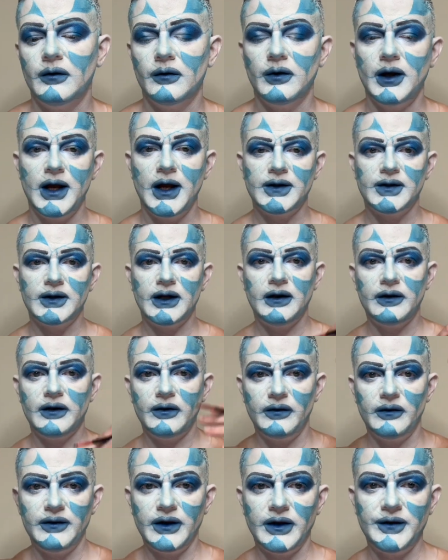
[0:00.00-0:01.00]
right, so now that
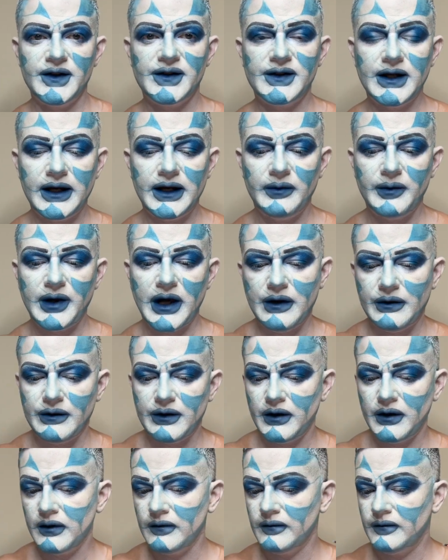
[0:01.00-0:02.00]
we've done the setting
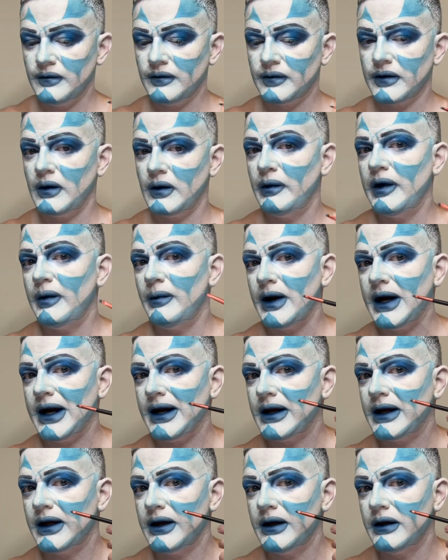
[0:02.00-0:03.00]
powder, went
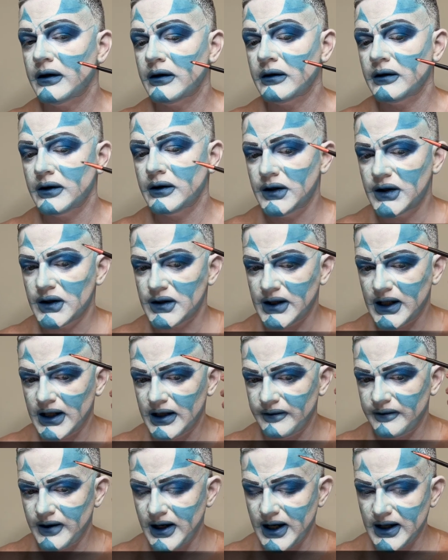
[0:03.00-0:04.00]
back and just kind
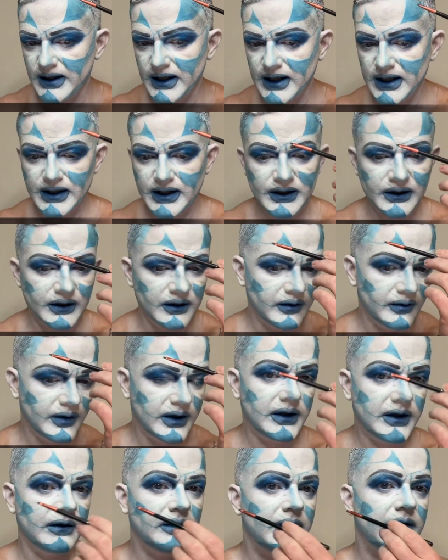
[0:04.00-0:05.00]
of highlighted a little
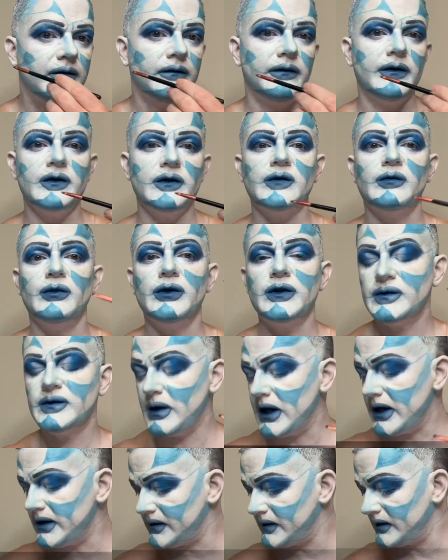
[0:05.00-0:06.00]
bit of those blue
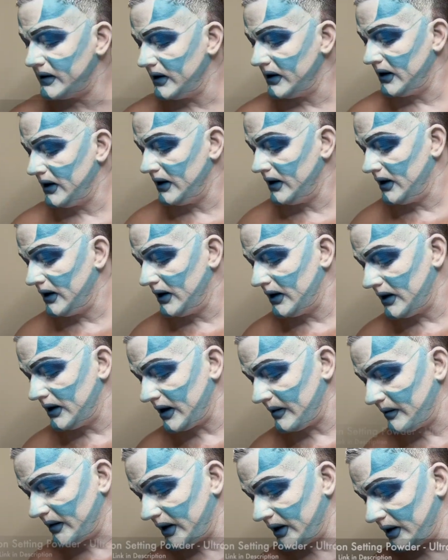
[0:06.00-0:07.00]
spots. Now
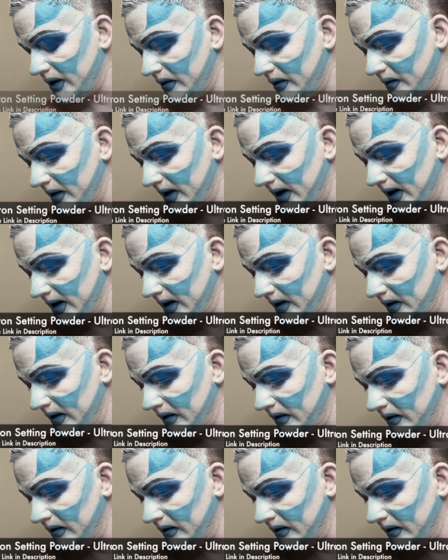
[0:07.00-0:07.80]
I'm gonna go in